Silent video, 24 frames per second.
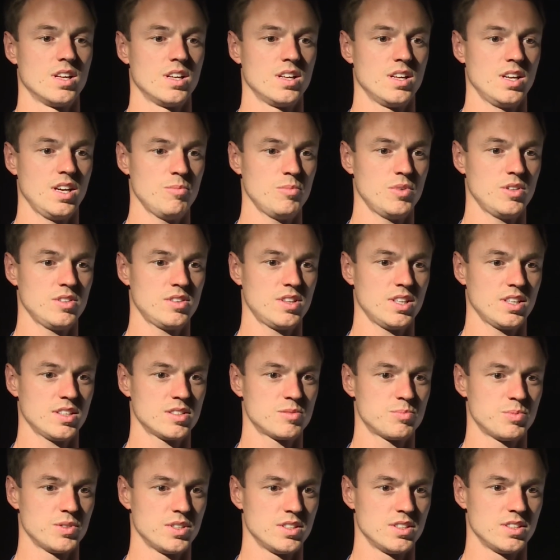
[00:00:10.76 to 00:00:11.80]
Um, well, I think
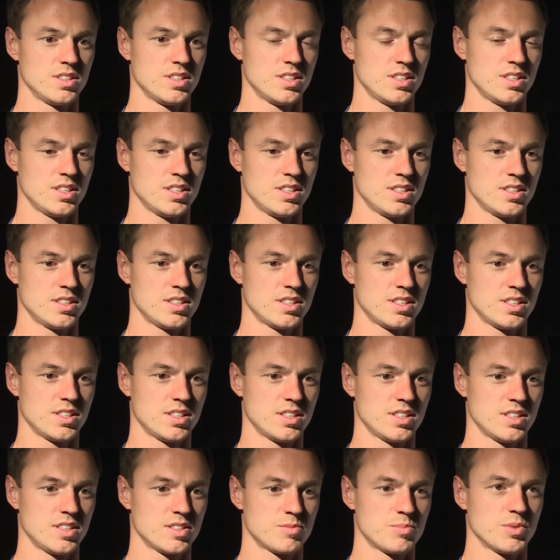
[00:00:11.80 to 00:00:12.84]
it's been uh,
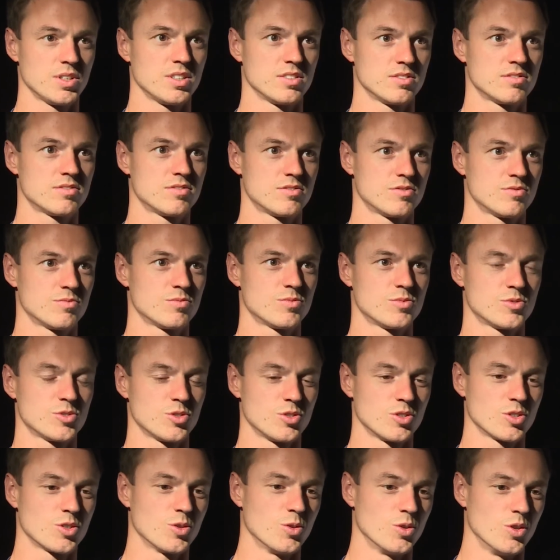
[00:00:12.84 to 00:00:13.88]
it's been
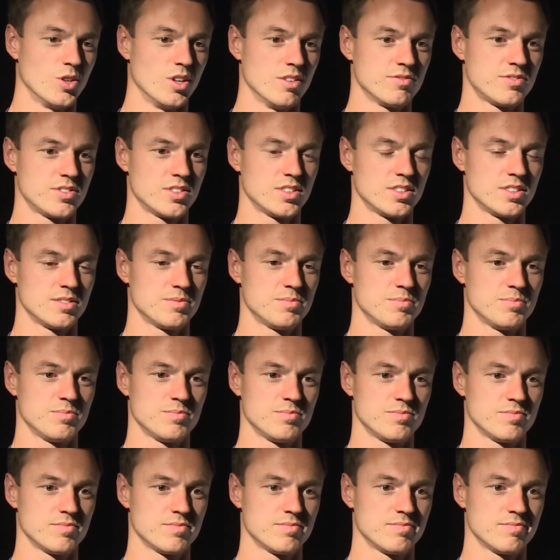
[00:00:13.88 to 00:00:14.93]
sort of going on for
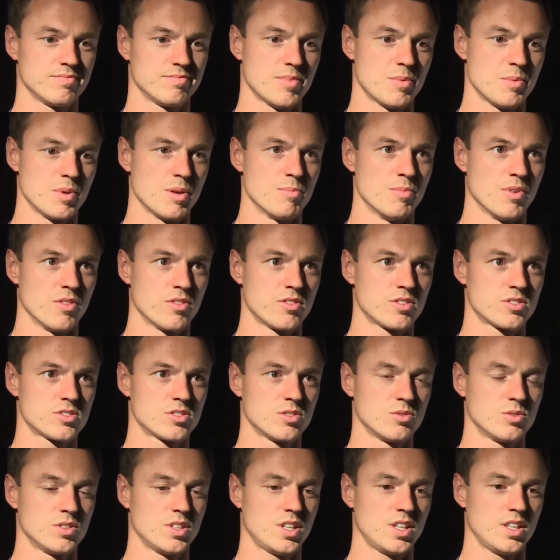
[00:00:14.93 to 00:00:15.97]
maybe a month or
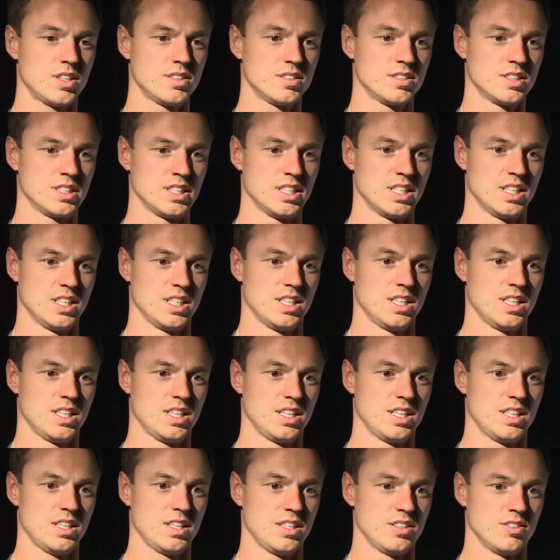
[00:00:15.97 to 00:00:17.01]
so now, and
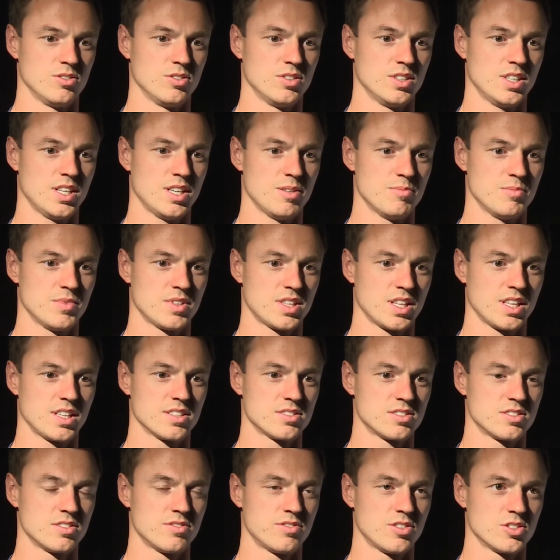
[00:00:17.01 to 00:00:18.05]
I know um, I think
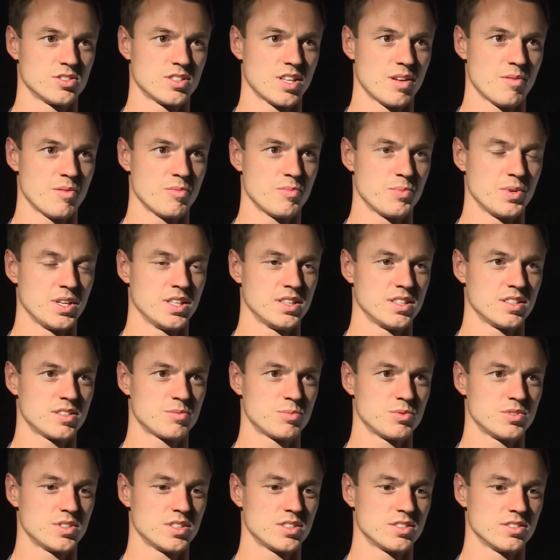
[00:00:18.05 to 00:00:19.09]
it's the first time I've been in this
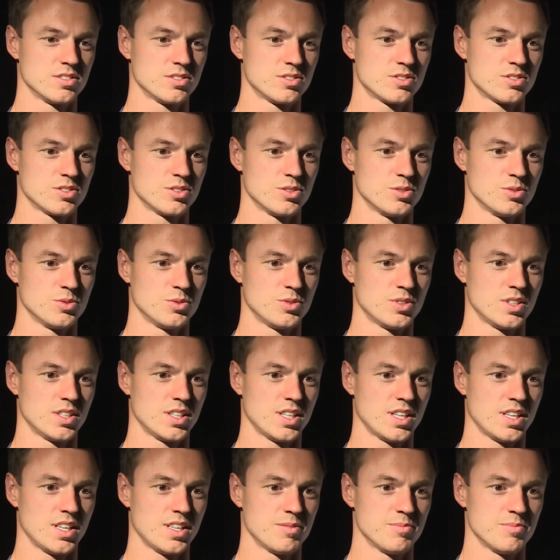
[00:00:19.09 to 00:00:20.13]
position, so
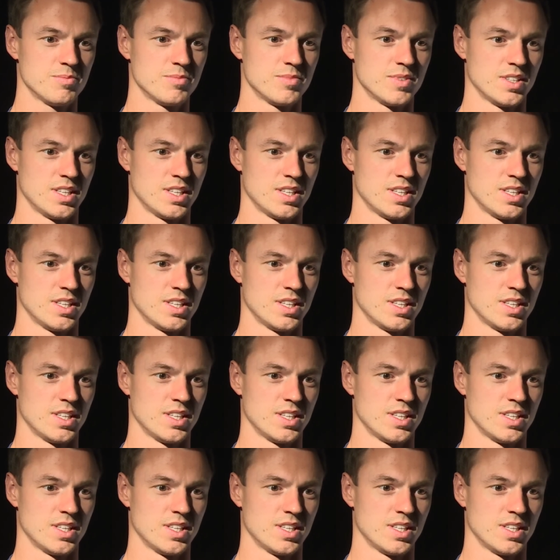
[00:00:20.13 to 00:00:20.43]
um,